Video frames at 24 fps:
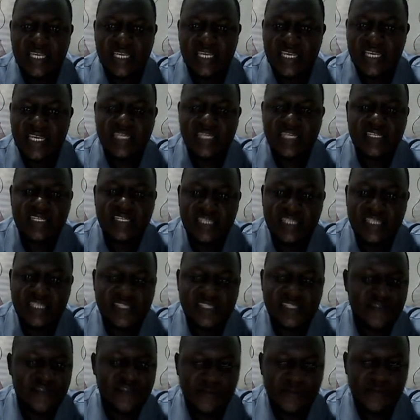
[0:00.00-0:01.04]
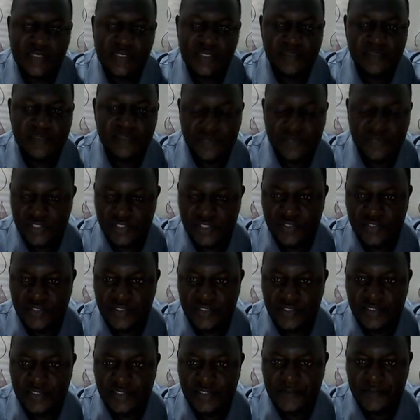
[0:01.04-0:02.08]
any text from these
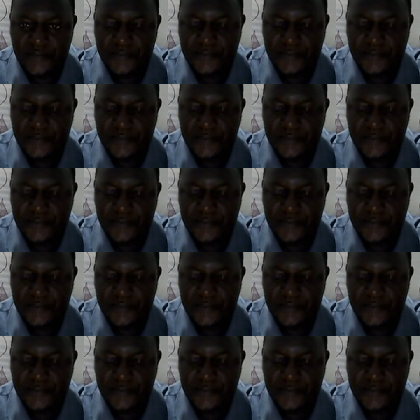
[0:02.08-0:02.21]
positions.